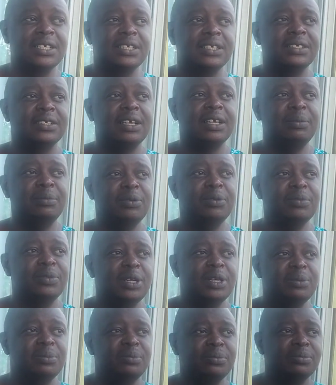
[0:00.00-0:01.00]
some of
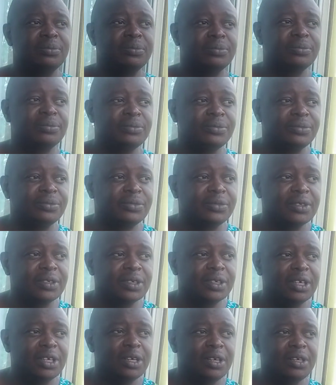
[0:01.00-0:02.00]
them
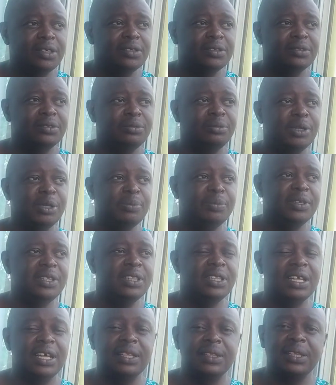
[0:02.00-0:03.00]
who may be in
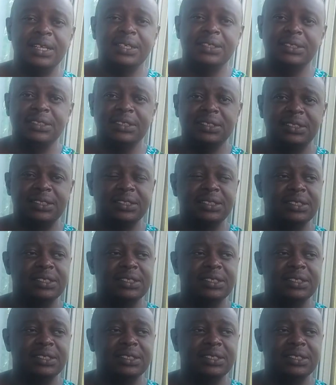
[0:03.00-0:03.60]
their 30s